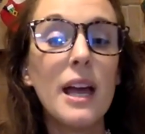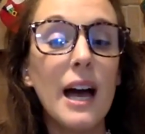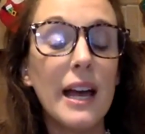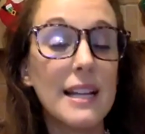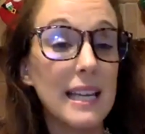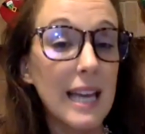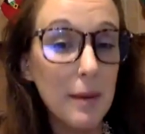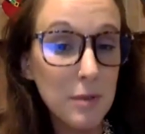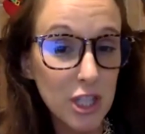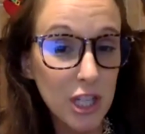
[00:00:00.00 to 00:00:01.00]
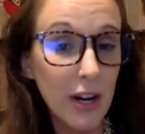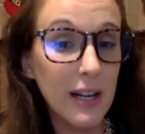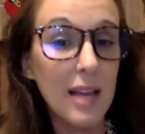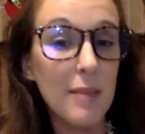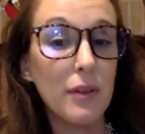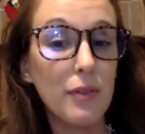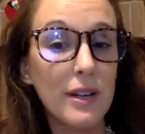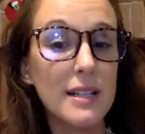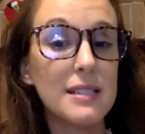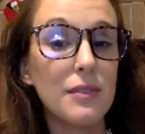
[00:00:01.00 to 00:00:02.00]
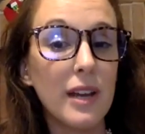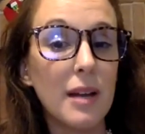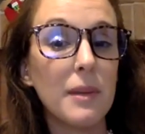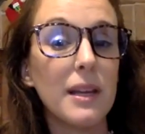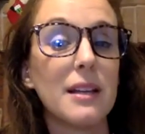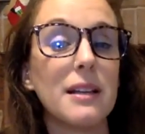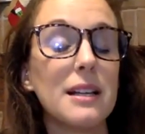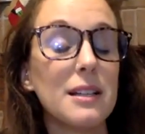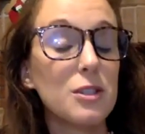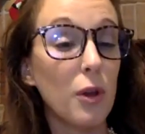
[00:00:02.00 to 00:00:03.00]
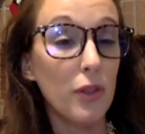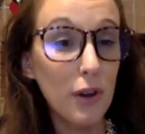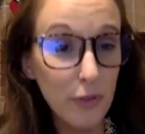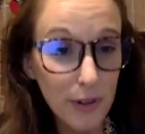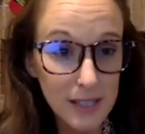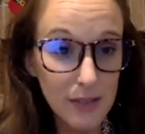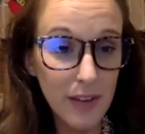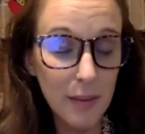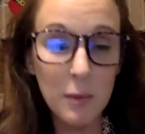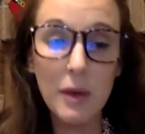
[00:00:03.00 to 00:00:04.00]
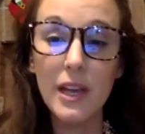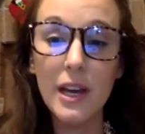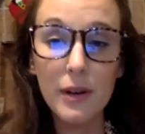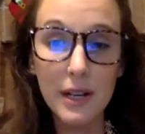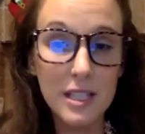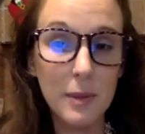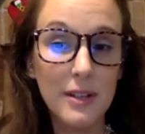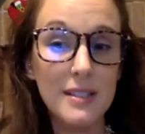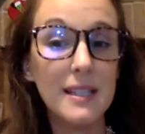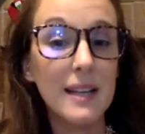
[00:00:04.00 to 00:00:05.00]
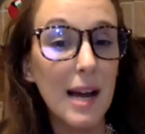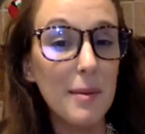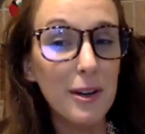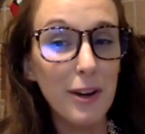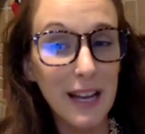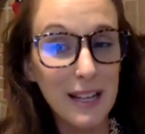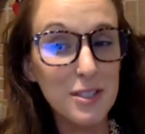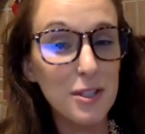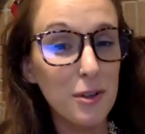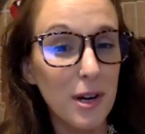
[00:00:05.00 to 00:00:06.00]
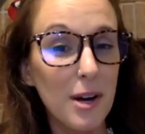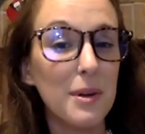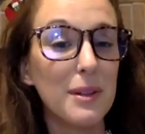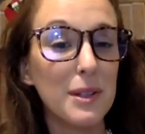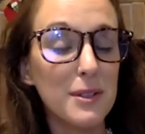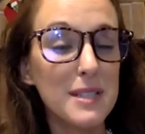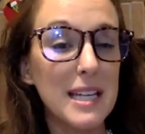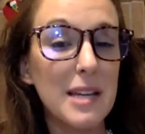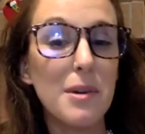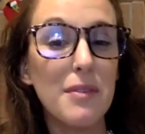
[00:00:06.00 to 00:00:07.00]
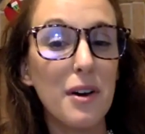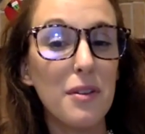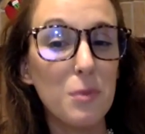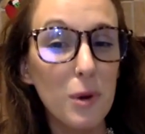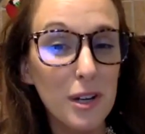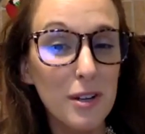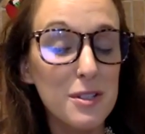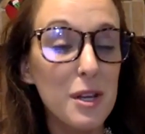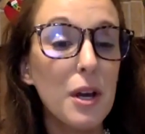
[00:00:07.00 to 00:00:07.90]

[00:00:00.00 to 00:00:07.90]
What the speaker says: And as I kept sharing and my friends and family told their friends and family what they were experiencing, I began to grow a little team of health warriors